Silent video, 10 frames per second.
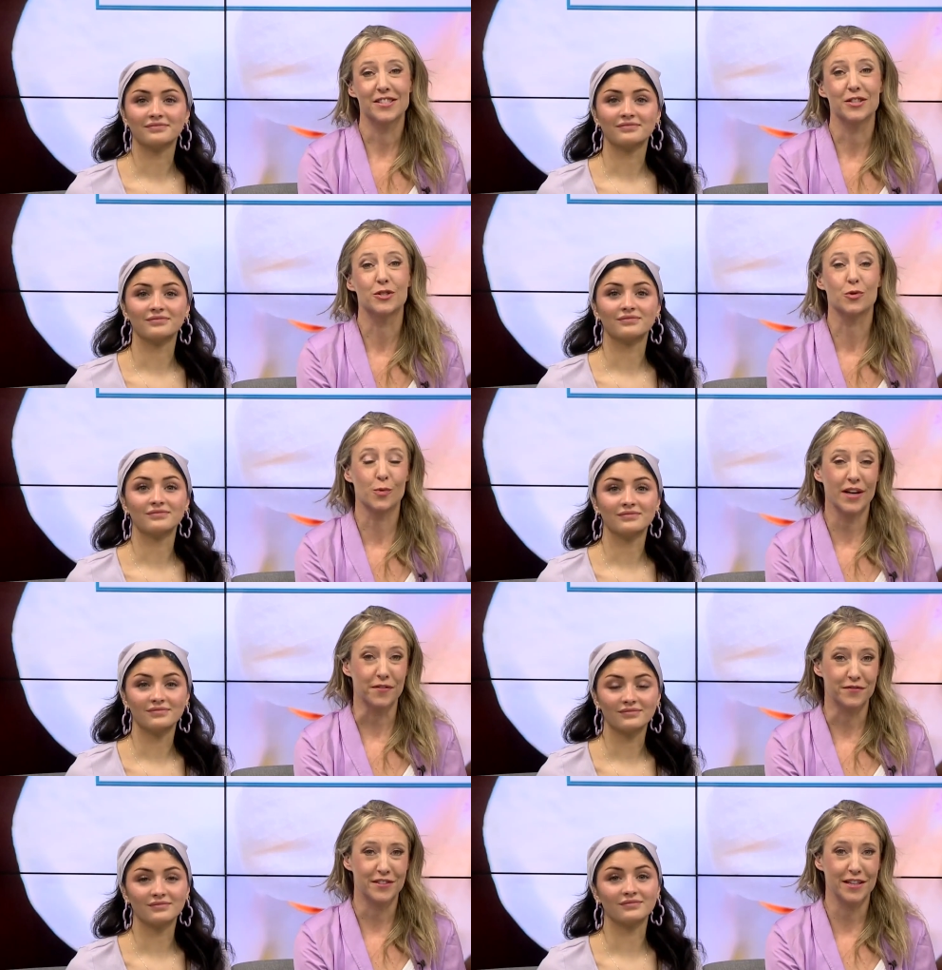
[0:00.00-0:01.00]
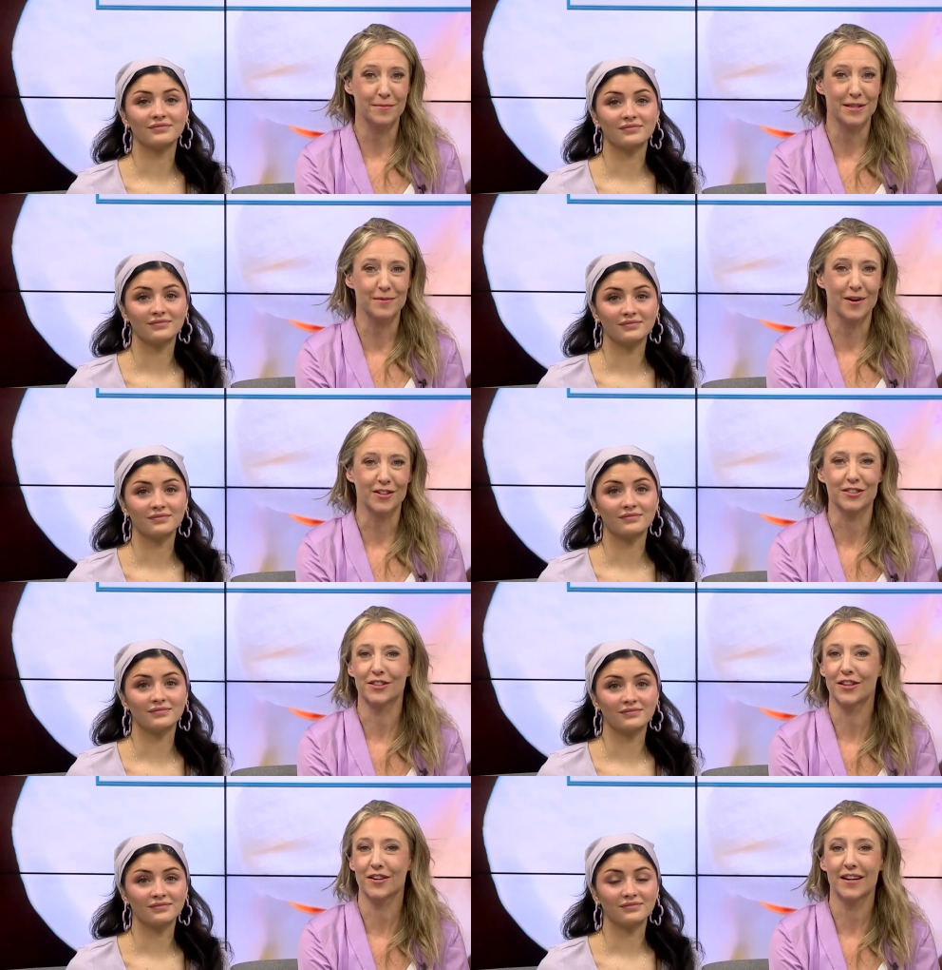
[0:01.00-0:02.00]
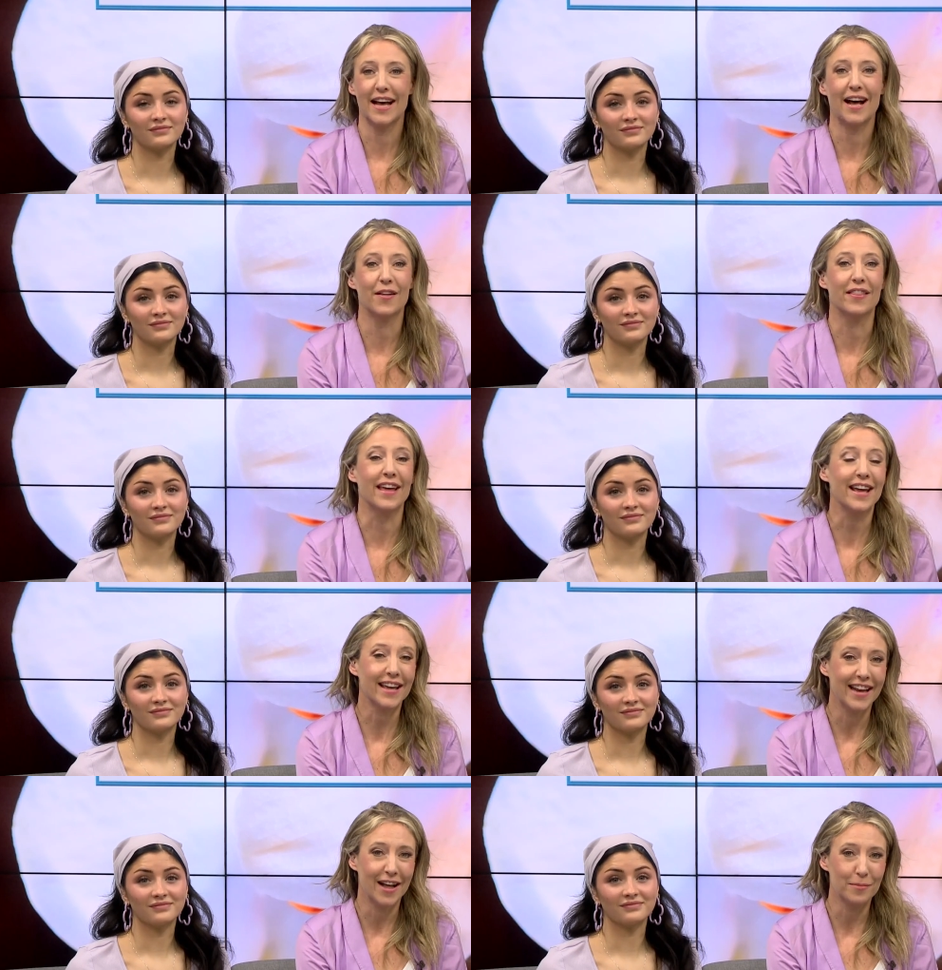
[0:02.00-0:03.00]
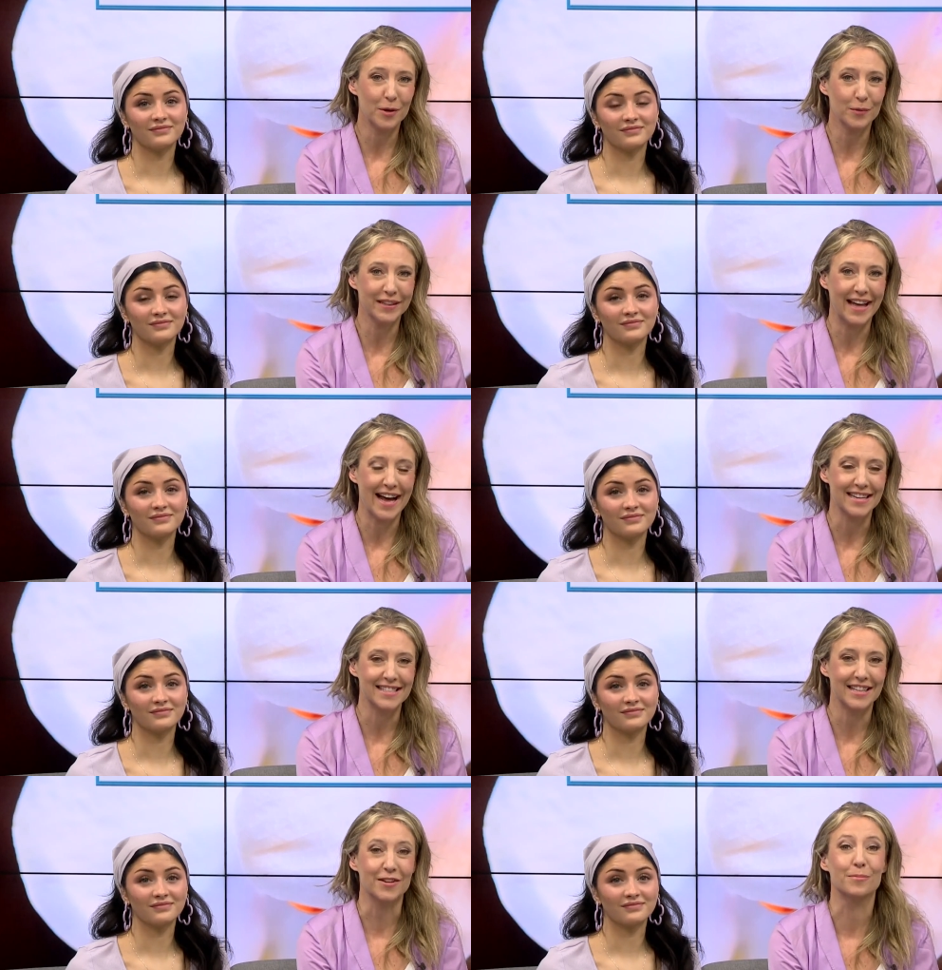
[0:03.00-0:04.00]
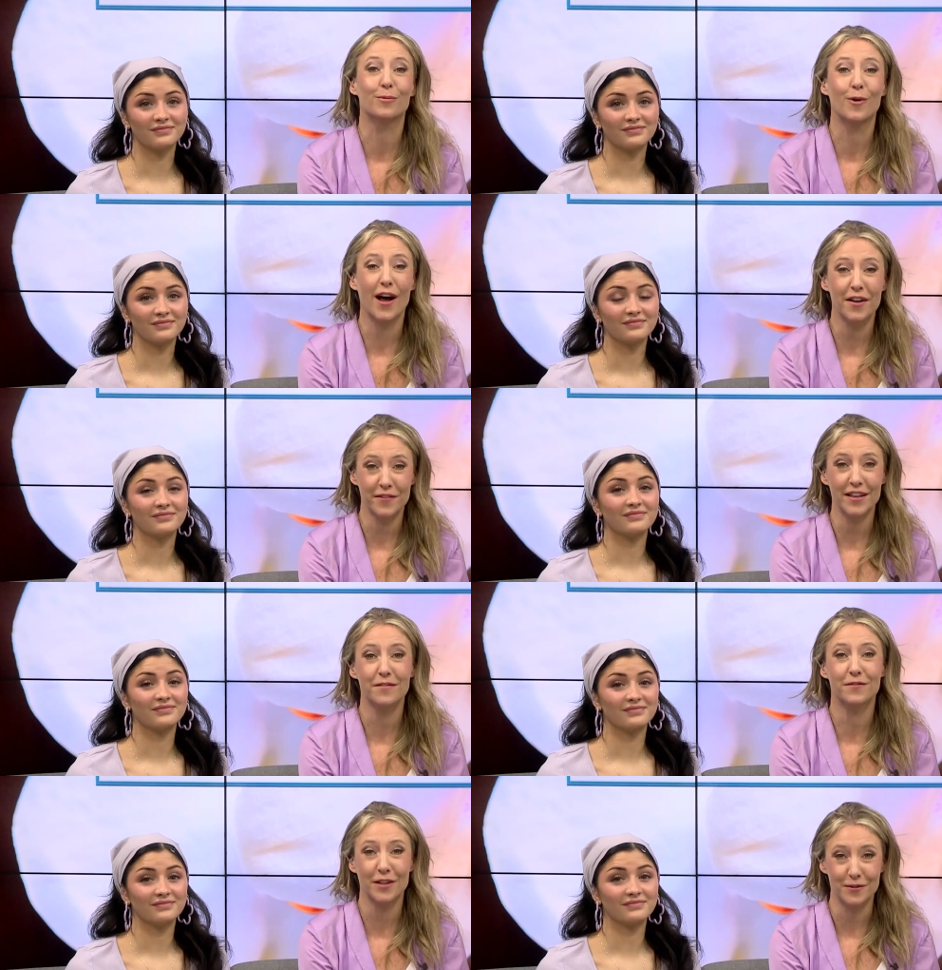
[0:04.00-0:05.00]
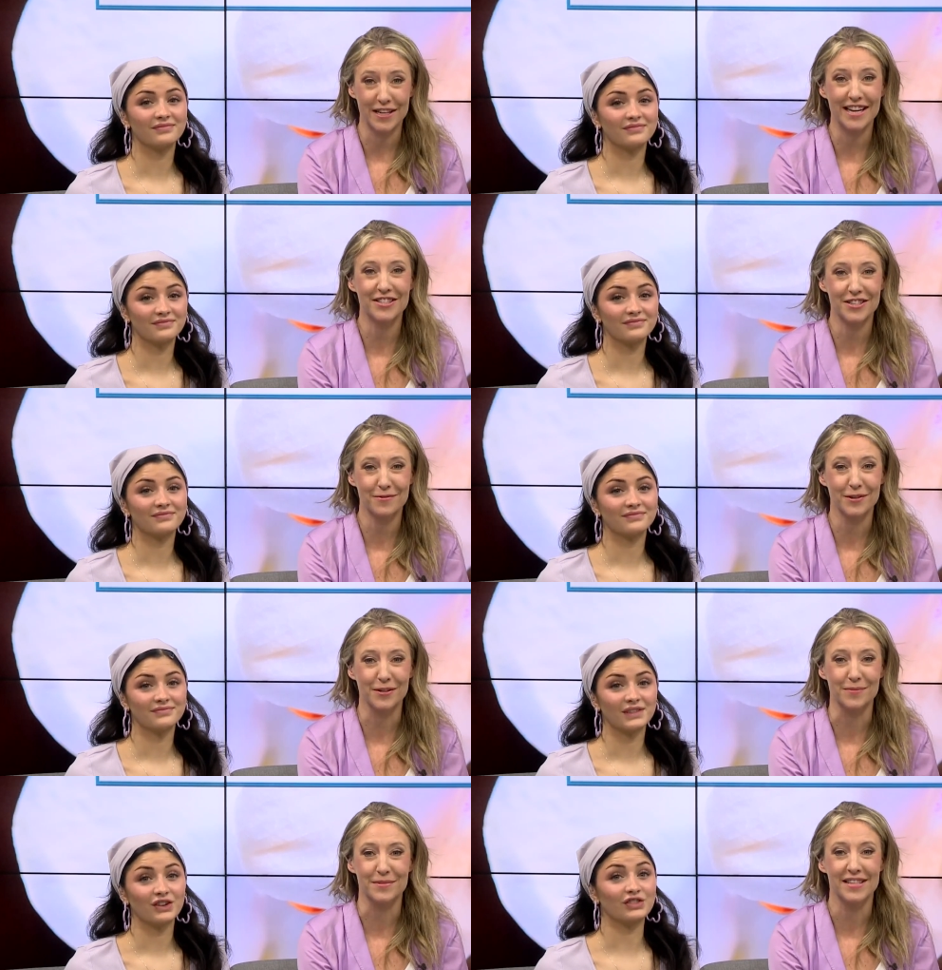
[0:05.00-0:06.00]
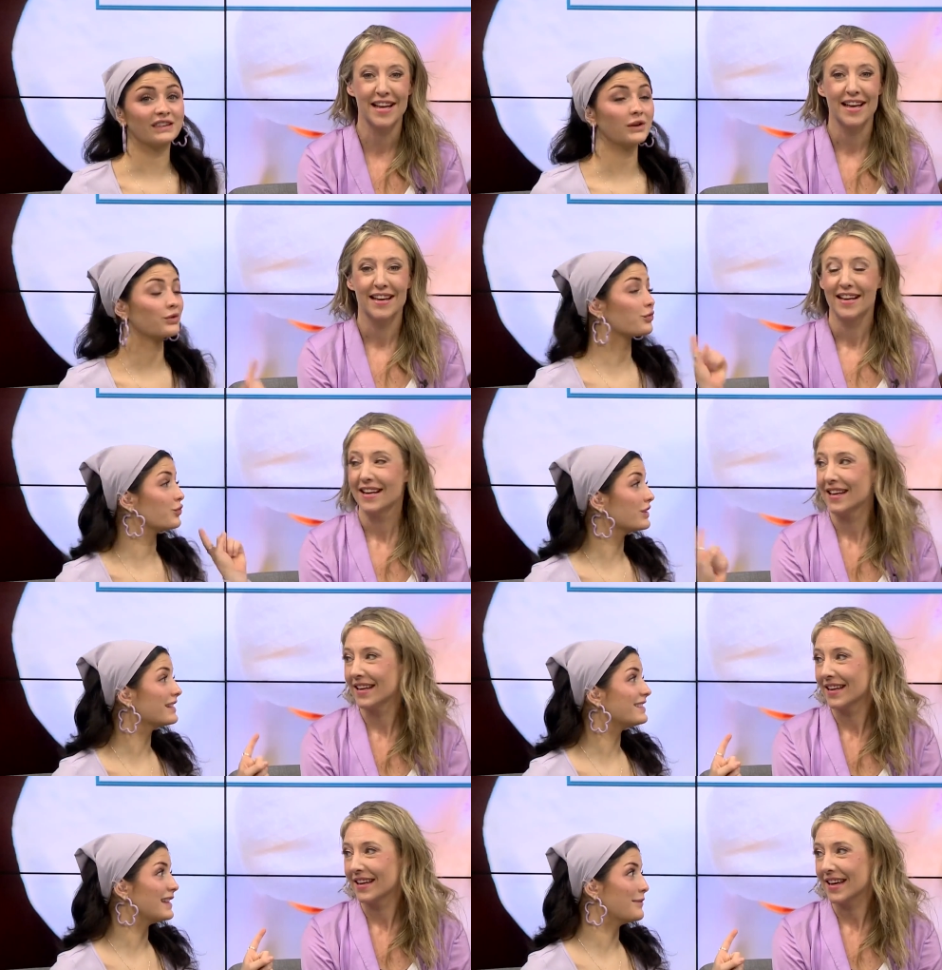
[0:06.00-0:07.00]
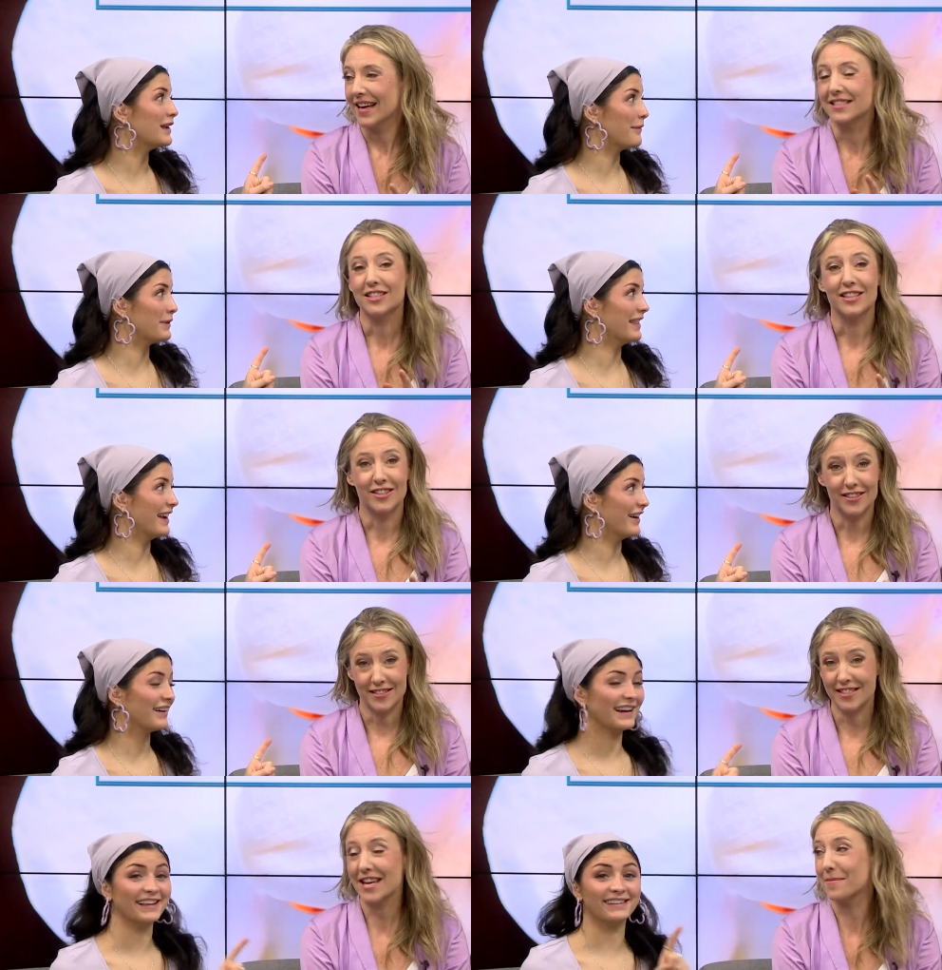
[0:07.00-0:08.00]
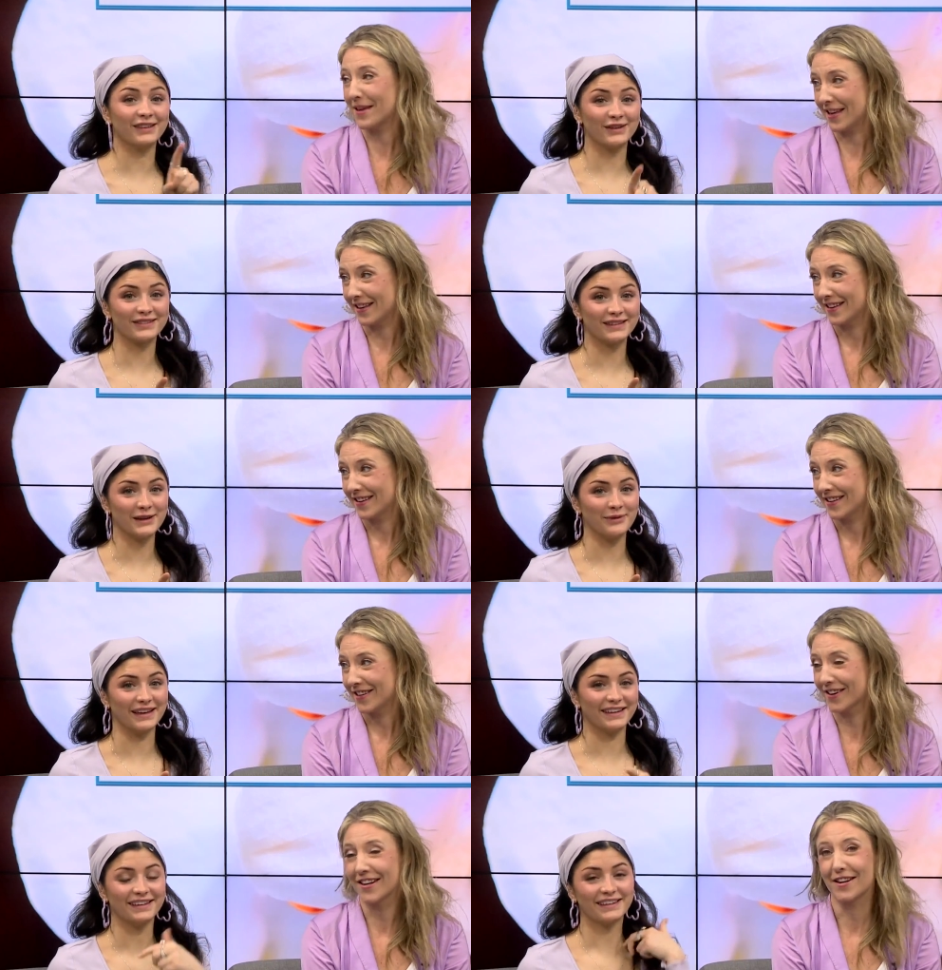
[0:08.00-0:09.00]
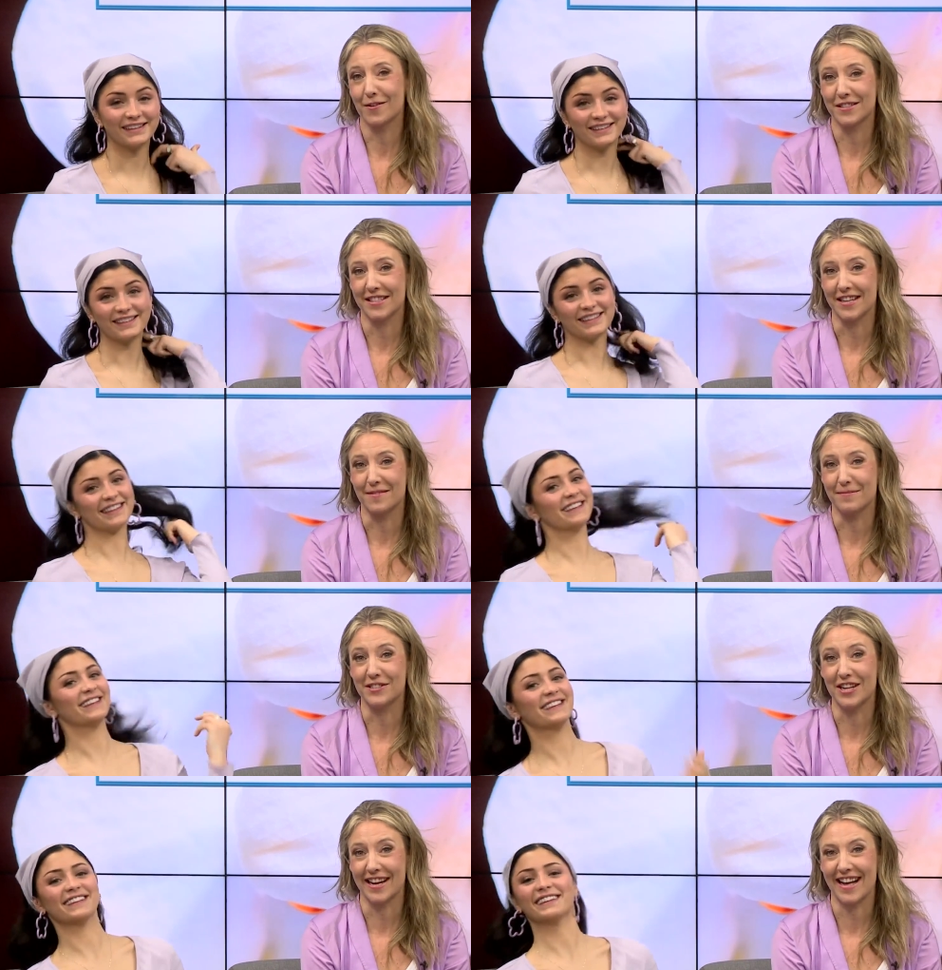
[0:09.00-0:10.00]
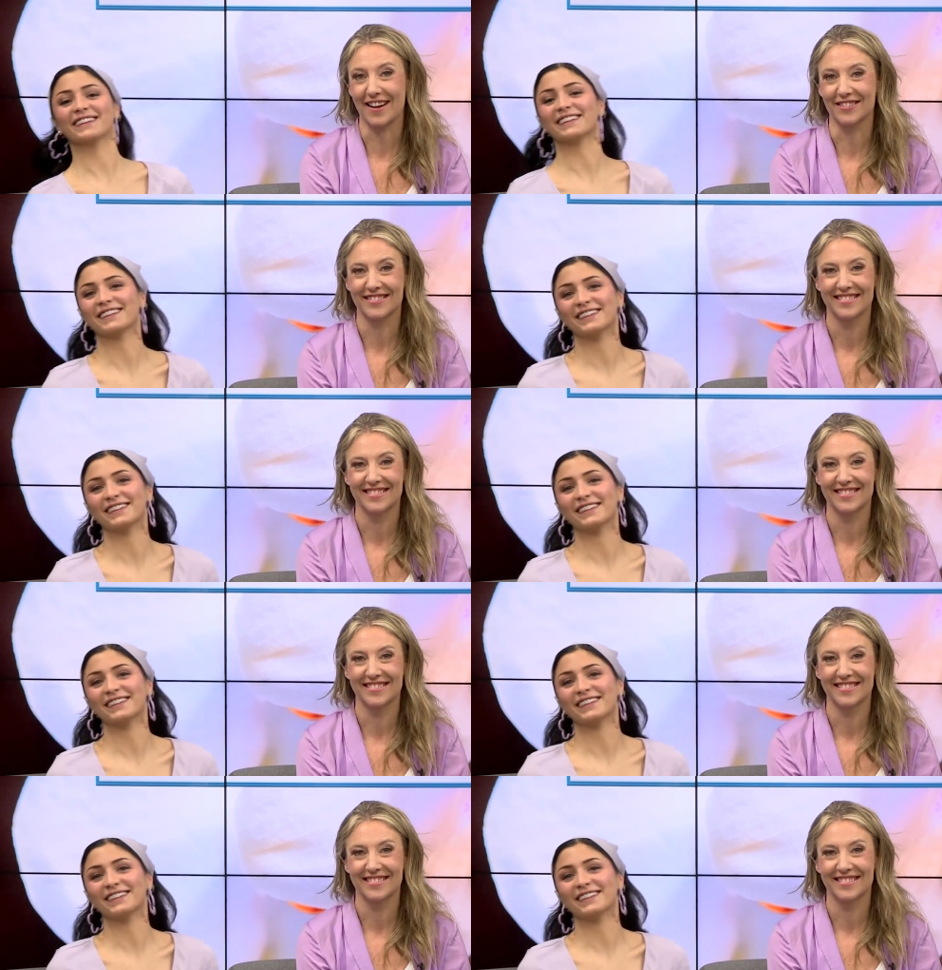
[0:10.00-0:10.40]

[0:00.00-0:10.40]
Speaker 1: to Drift in Bismarck to learn how they can help you relax in their private flotation rooms. She said it was really steamy it's up in there. Steamy. It's a little steamy. You're going to notice it, but check it out.